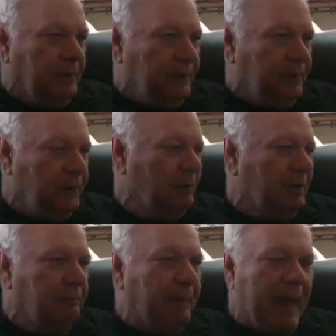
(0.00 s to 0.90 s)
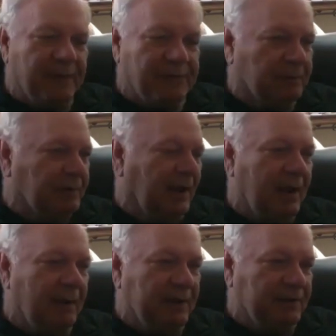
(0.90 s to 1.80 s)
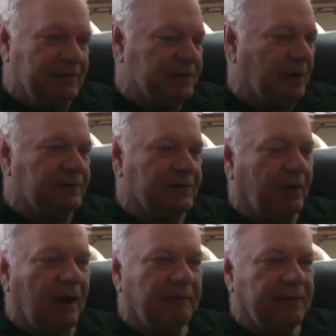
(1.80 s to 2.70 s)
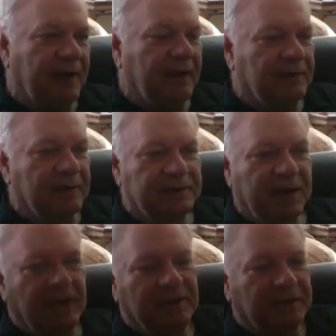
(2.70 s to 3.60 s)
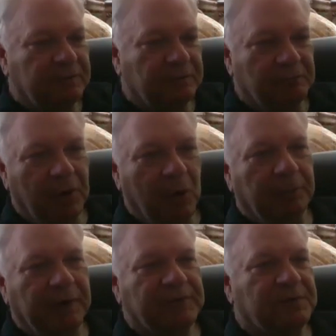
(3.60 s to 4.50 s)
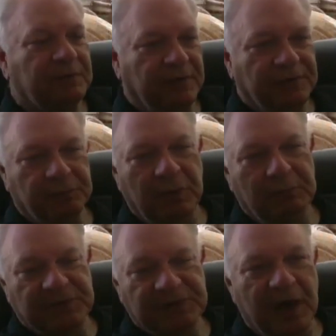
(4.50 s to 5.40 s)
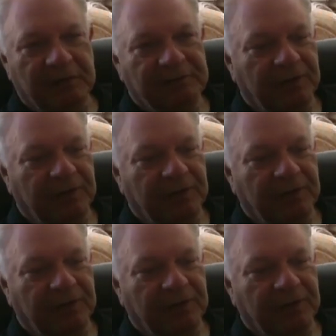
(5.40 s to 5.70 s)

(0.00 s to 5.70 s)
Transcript: human Passover lamb that starts it off and the day that Rome gets this is when Masada